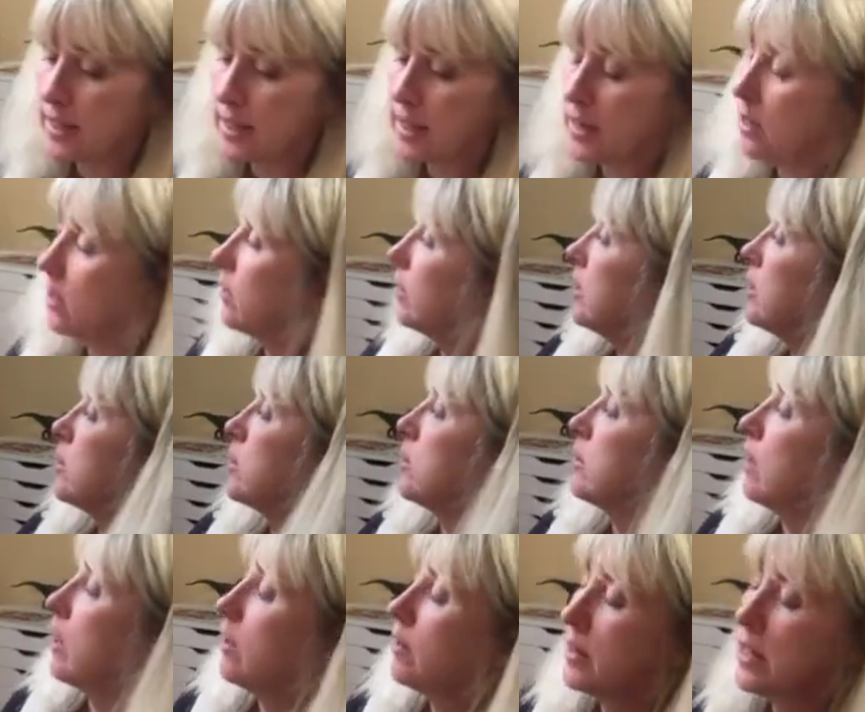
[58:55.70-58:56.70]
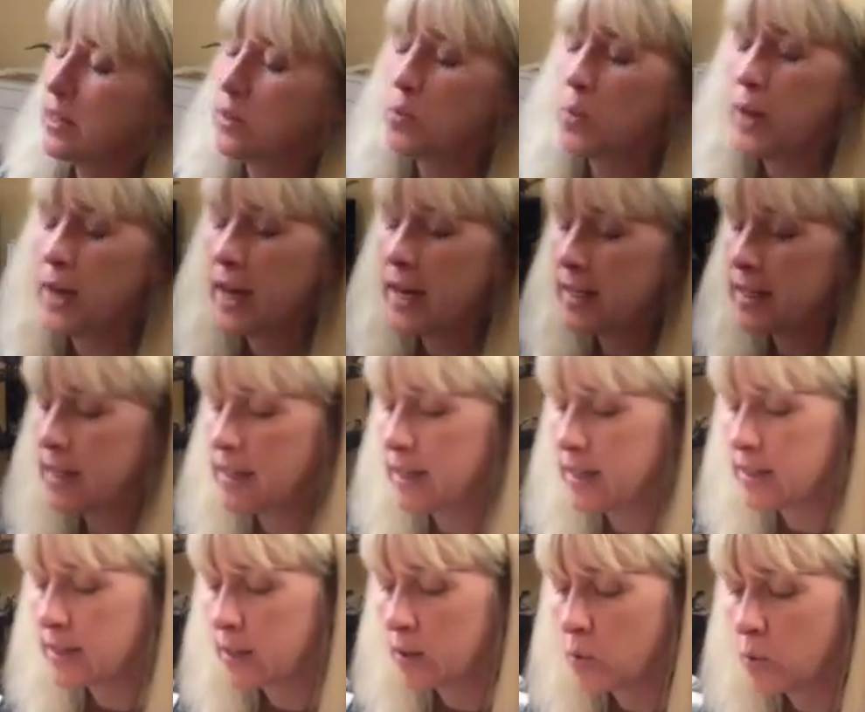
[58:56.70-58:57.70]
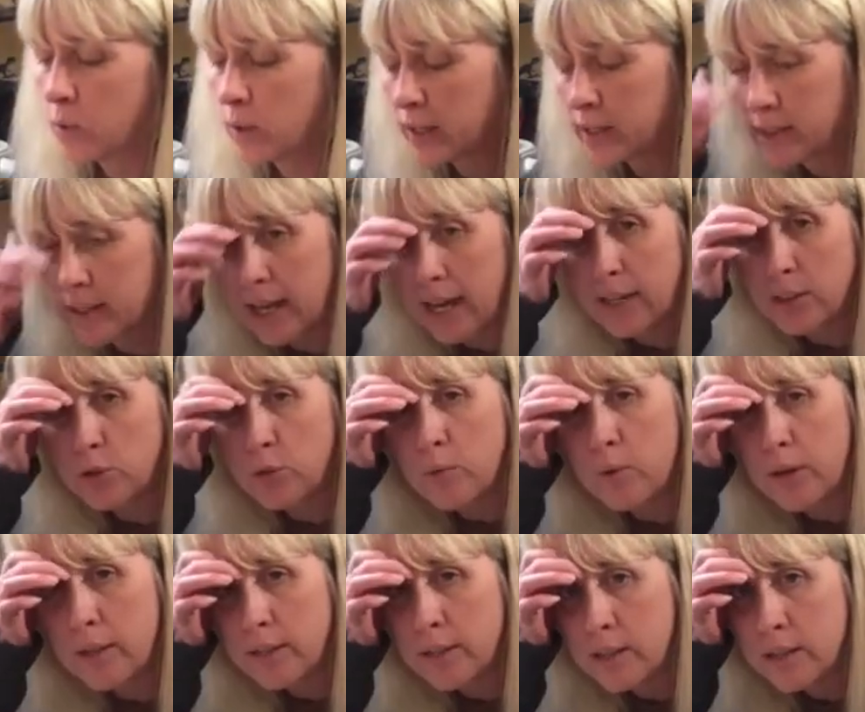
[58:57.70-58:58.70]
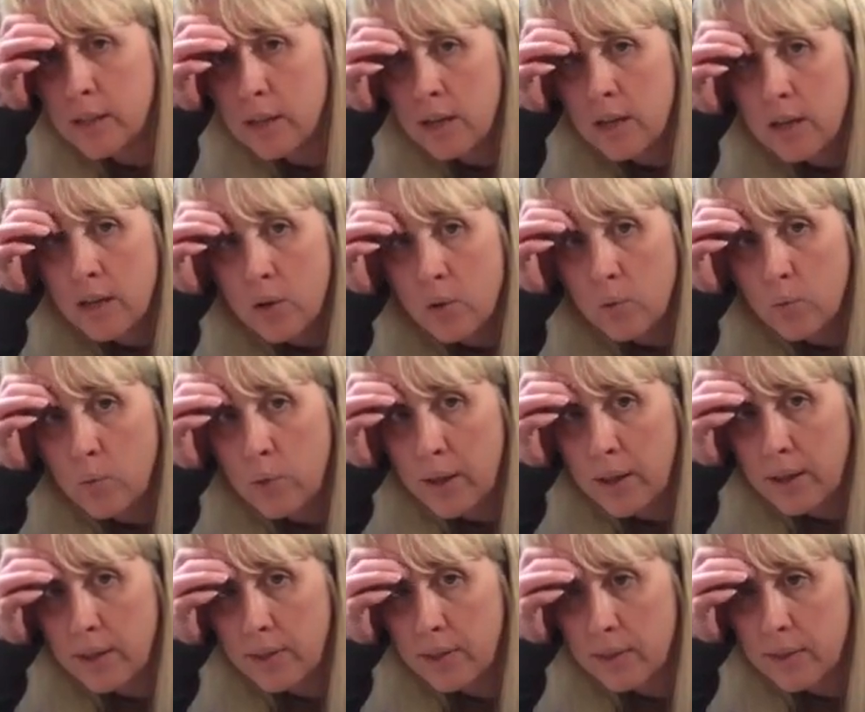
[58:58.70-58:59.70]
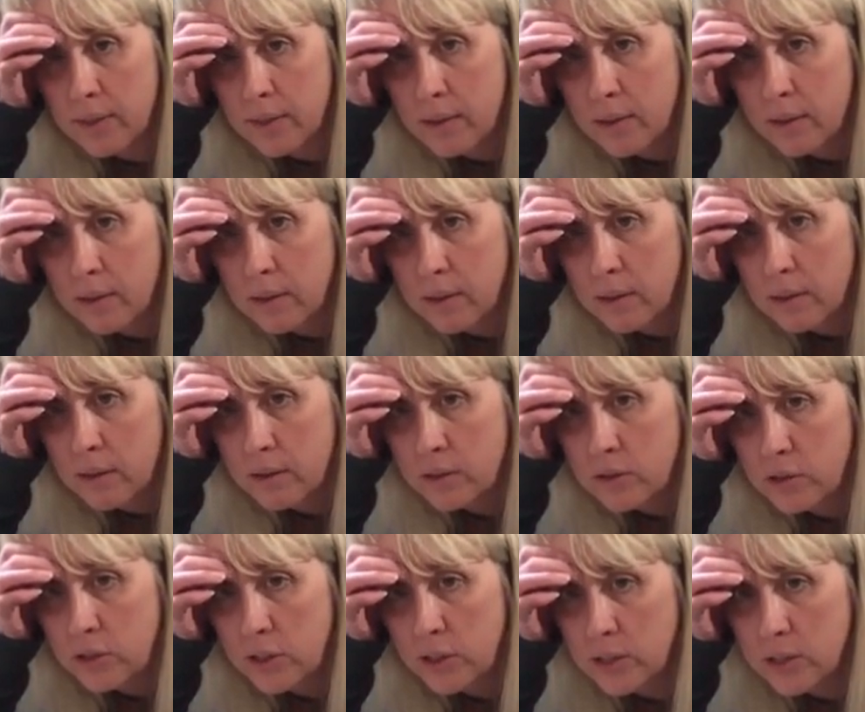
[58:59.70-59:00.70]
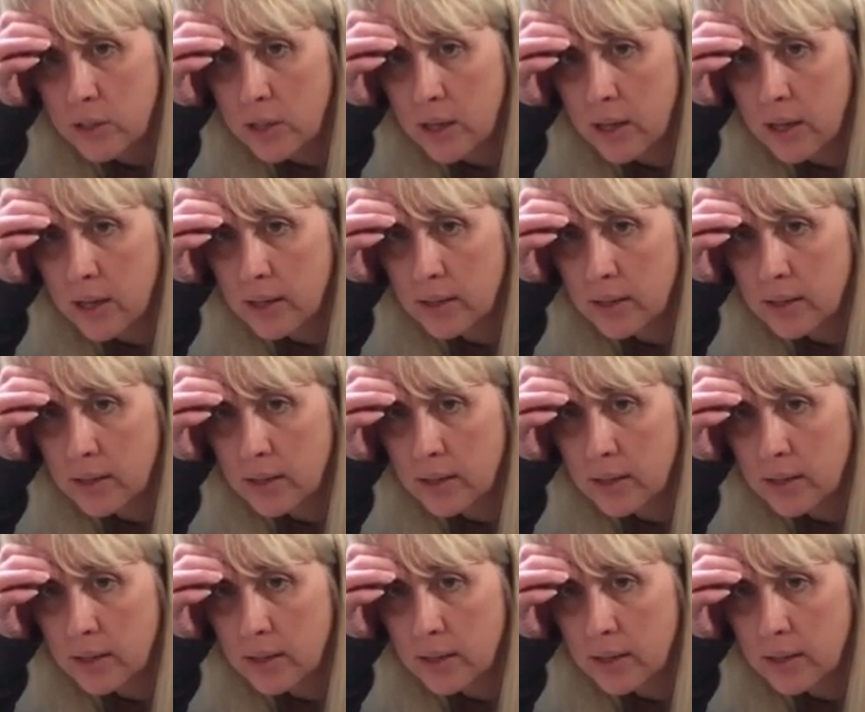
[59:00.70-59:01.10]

this one I did as a quick sketch once with just the